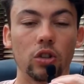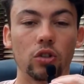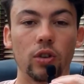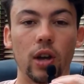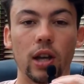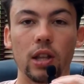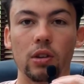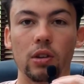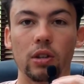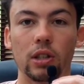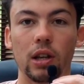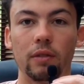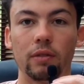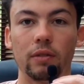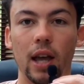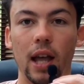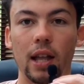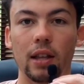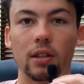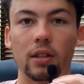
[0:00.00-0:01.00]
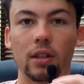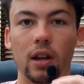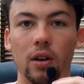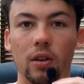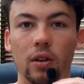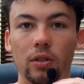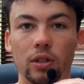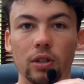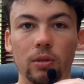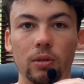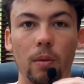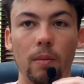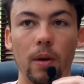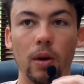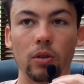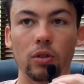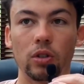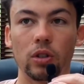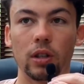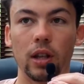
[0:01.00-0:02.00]
training yourself to enter on some
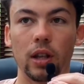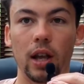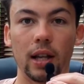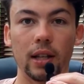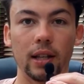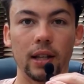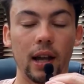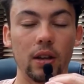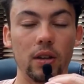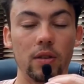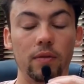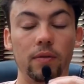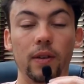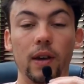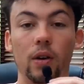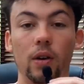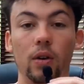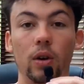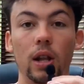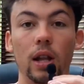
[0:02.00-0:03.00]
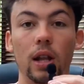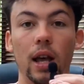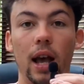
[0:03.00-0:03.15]
emotion and how you feel.